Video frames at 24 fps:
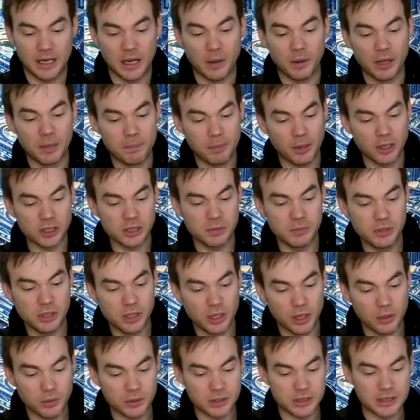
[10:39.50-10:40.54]
Now at the bottom, you
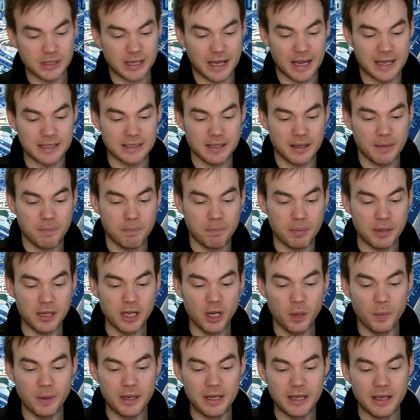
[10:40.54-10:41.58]
notice it as
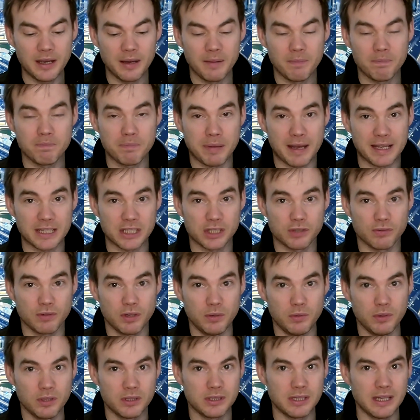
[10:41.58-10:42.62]
PoE
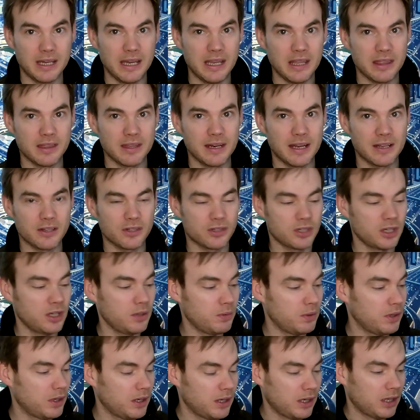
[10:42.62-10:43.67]
pass-through to Ethernet
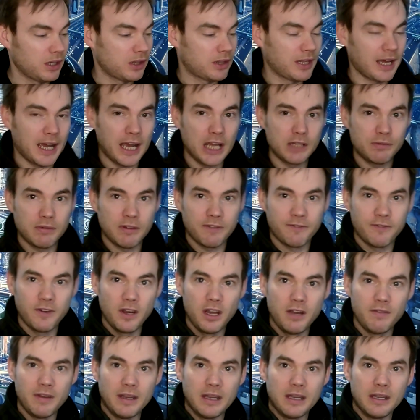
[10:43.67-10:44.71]
2. That is
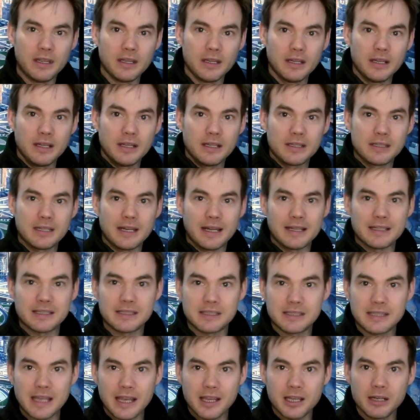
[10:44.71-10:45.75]
referring to that
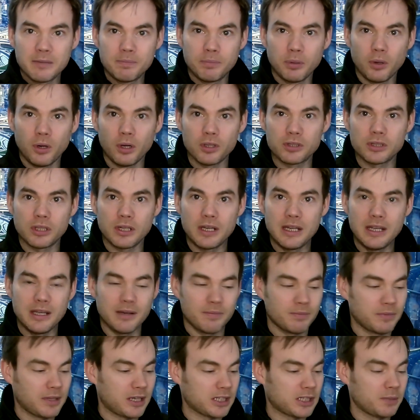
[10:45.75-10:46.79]
second port on here
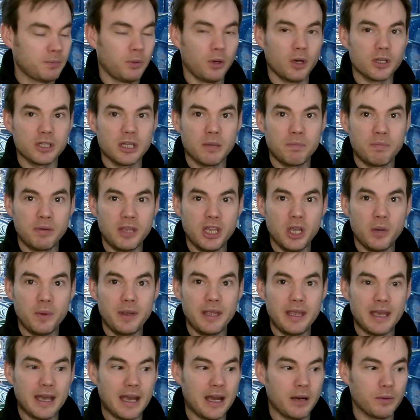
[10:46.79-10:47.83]
that supports a
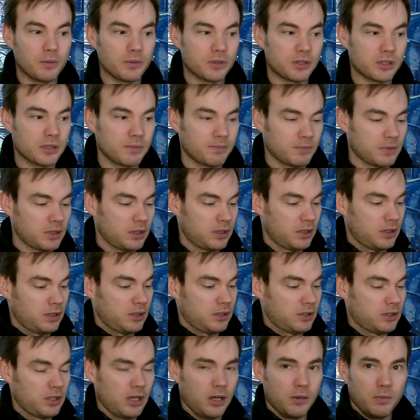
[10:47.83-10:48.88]
PoE out.
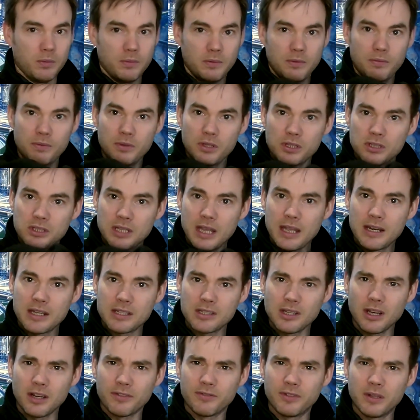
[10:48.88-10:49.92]
So, we'll just take
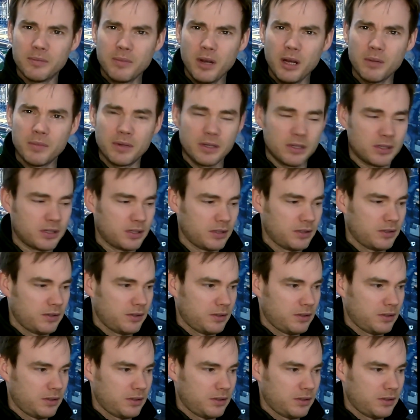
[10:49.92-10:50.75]
this off for a moment.